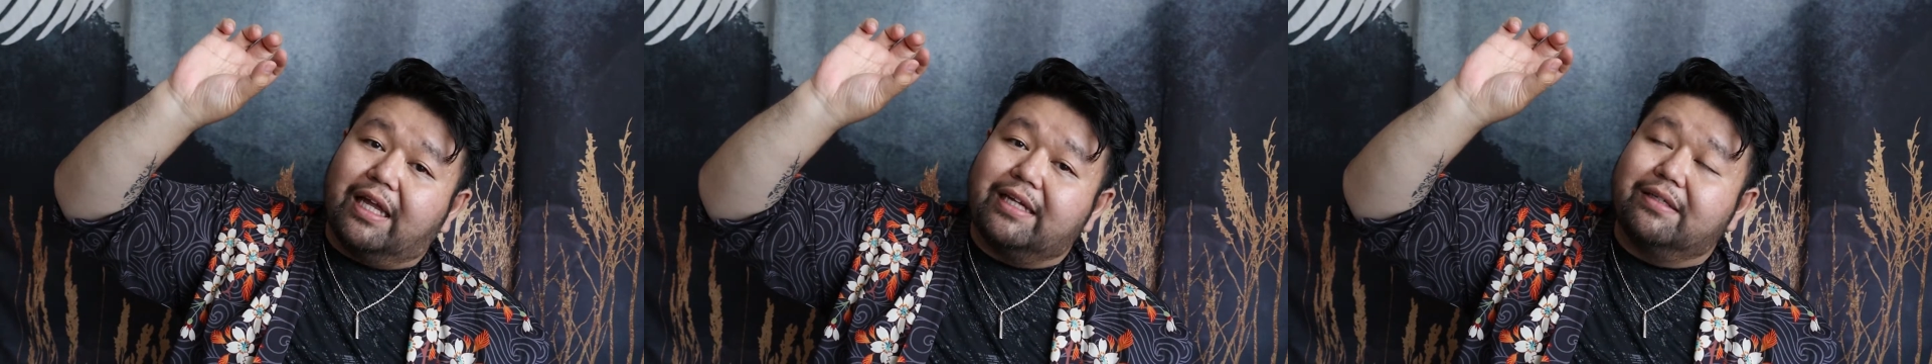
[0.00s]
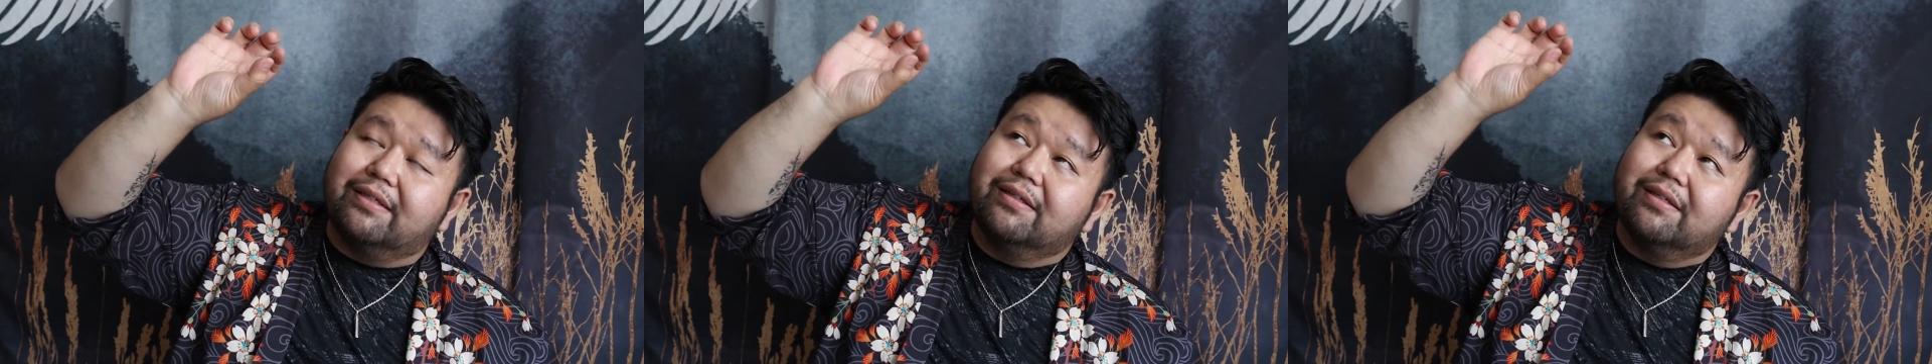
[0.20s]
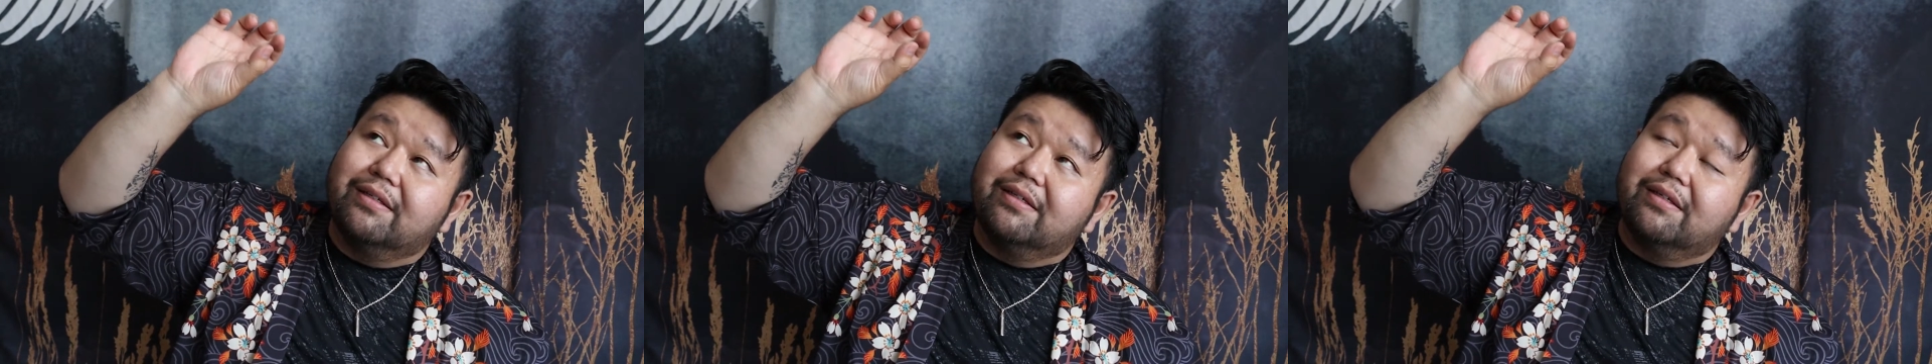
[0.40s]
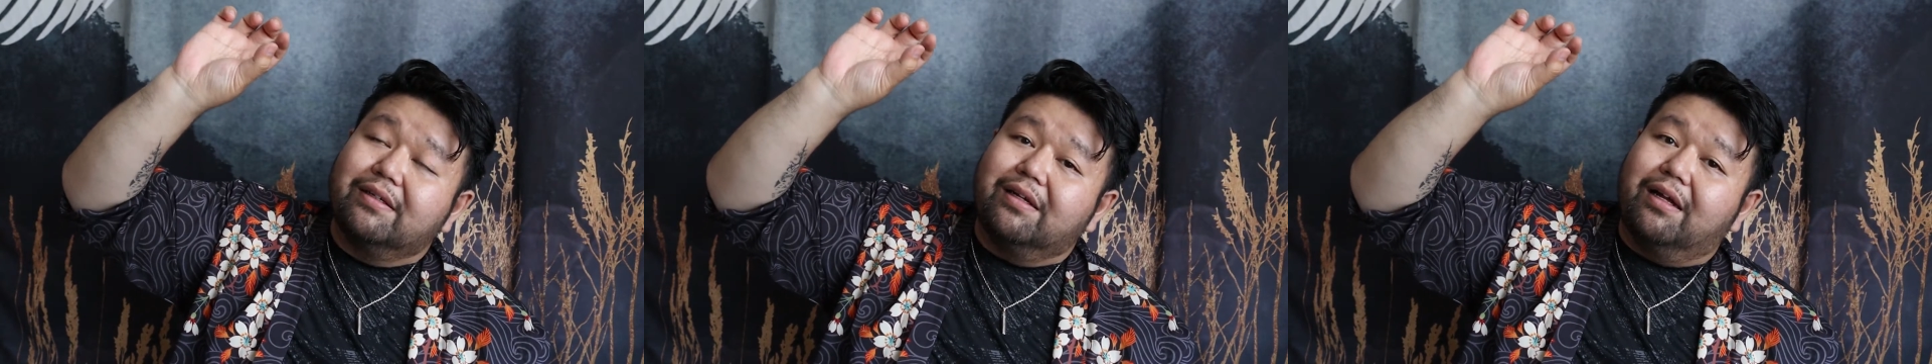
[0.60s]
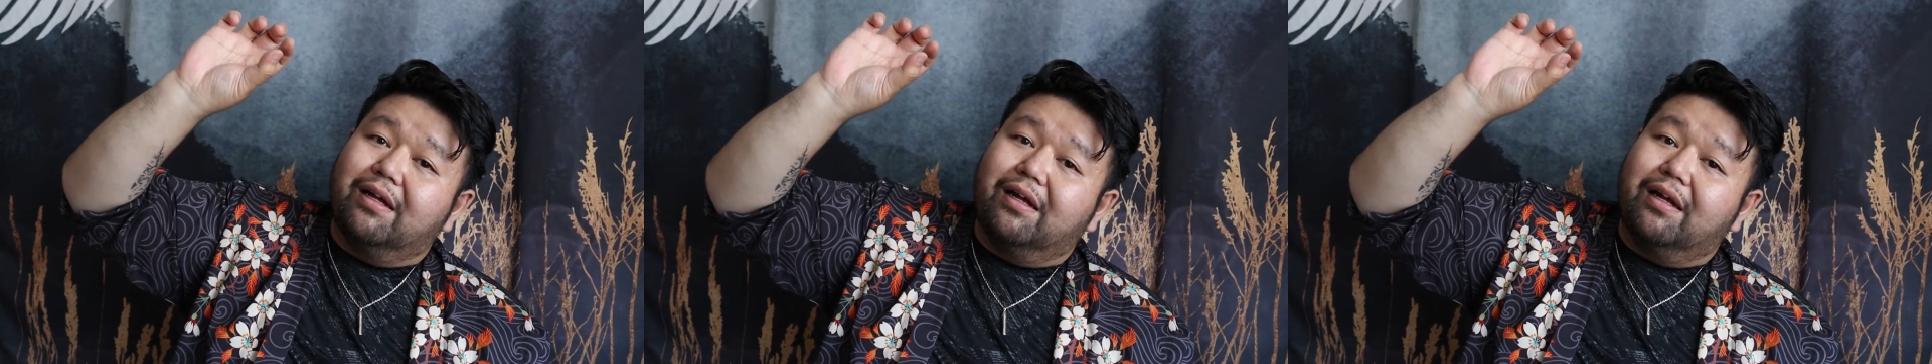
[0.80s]
light,
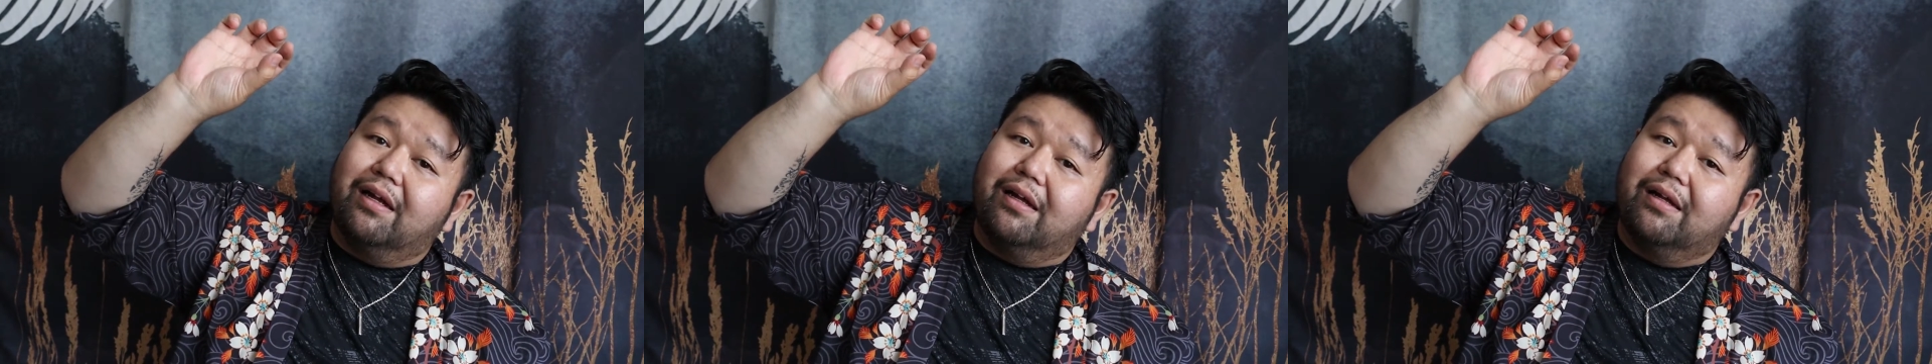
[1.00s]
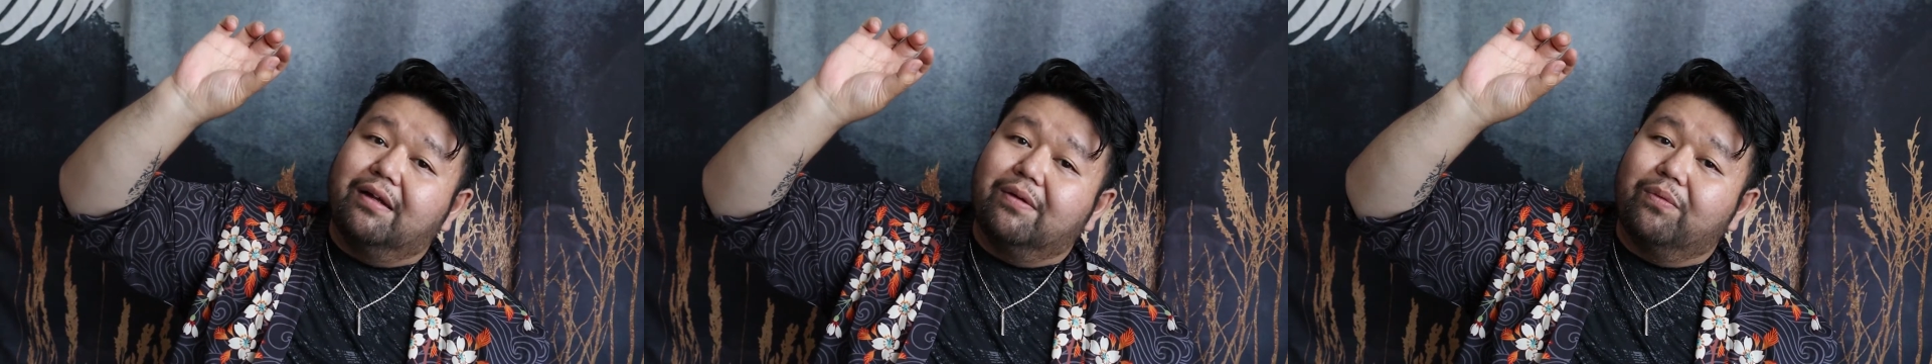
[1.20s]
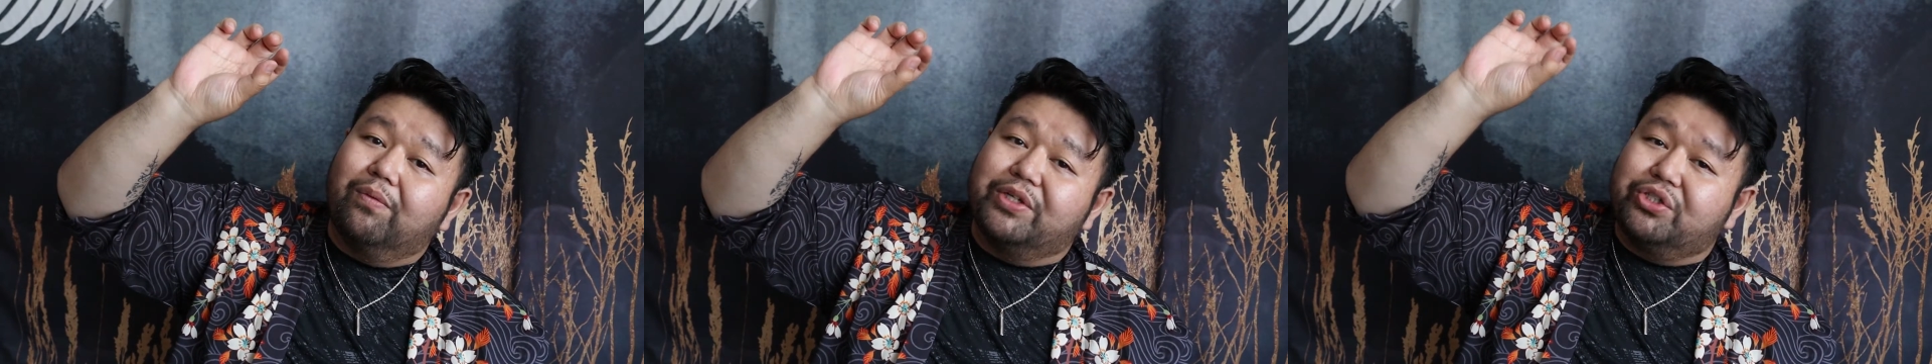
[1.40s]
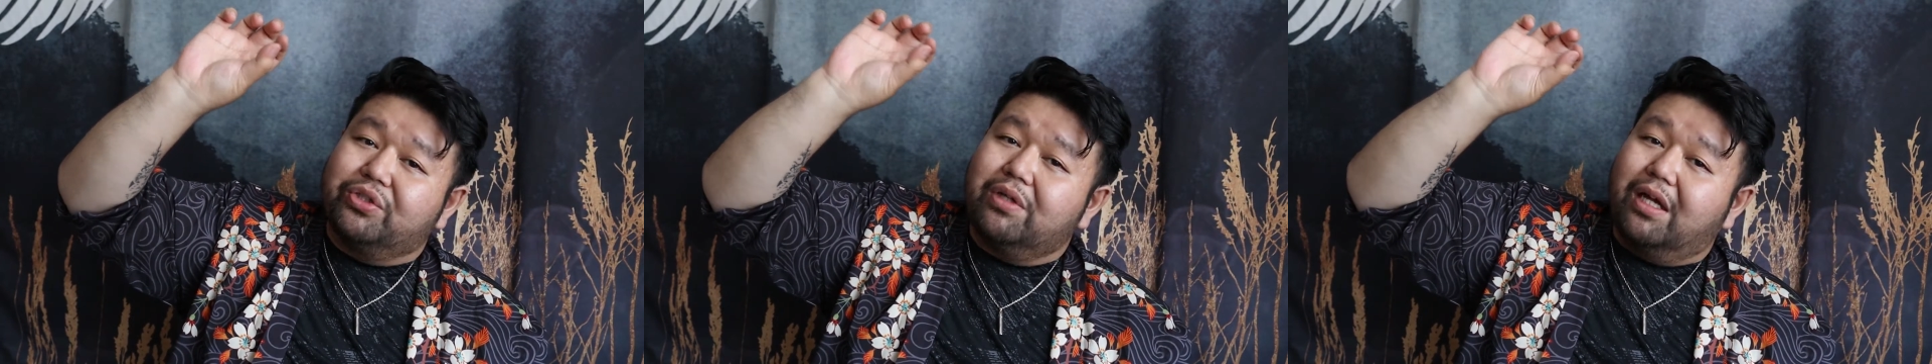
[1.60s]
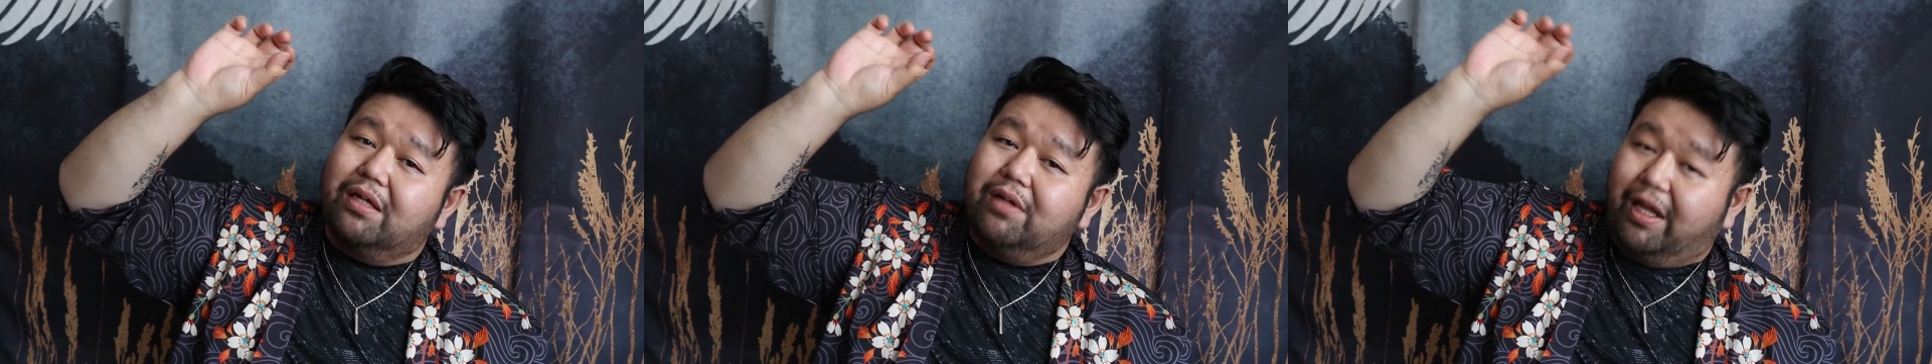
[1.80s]
which